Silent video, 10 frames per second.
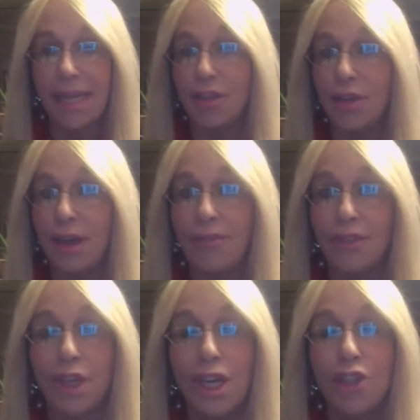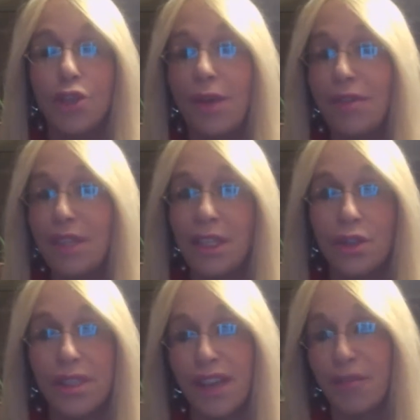and you have to do everything
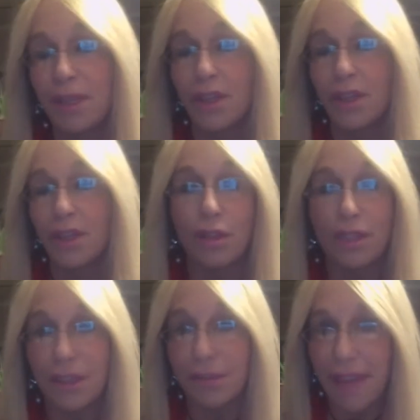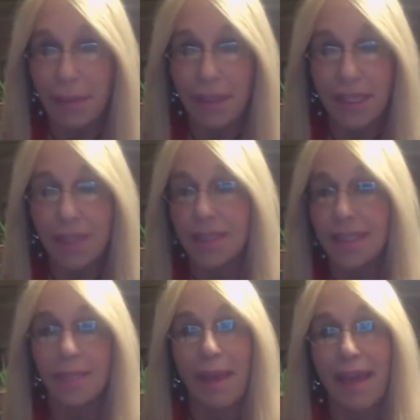yourself because your nuclear family is
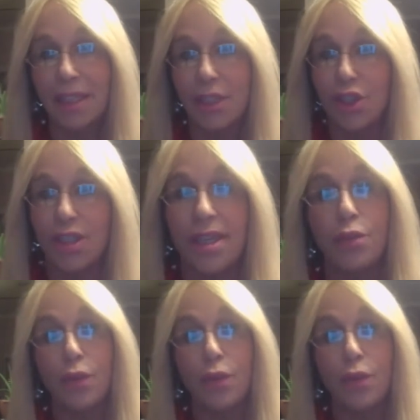disbanded. She said,